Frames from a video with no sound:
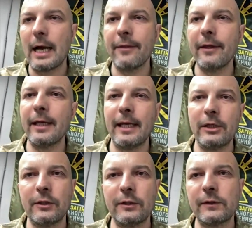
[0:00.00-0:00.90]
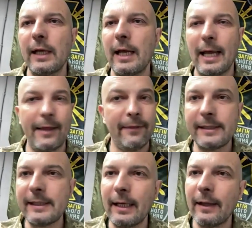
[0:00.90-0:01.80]
other nations, and
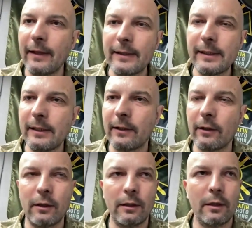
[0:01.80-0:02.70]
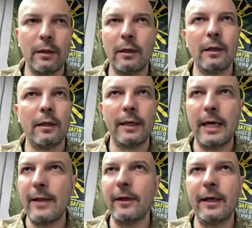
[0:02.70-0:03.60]
that's that's it.
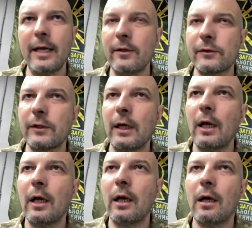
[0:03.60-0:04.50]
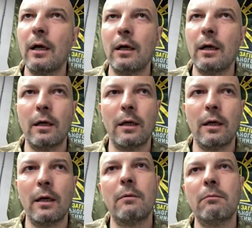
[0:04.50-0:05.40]
nothing else.
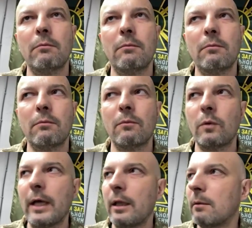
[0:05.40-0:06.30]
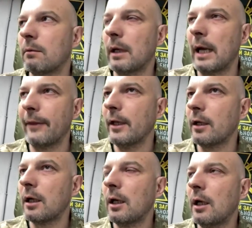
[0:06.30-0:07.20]
Uh, well, I
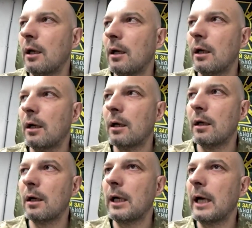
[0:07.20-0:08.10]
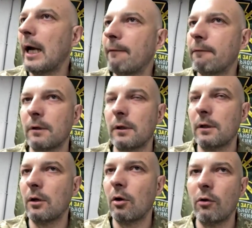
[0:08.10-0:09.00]
think uh, half
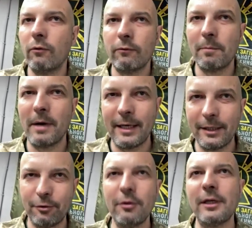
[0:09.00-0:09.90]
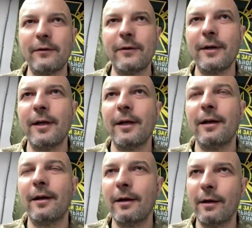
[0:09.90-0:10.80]
uh, of my unit
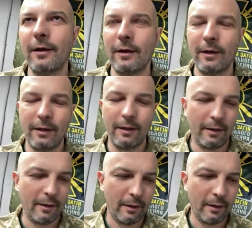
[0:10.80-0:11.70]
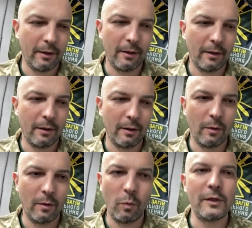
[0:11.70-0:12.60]
uh,
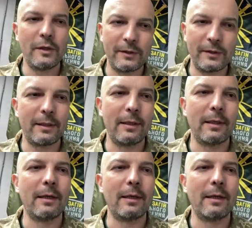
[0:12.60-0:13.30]
was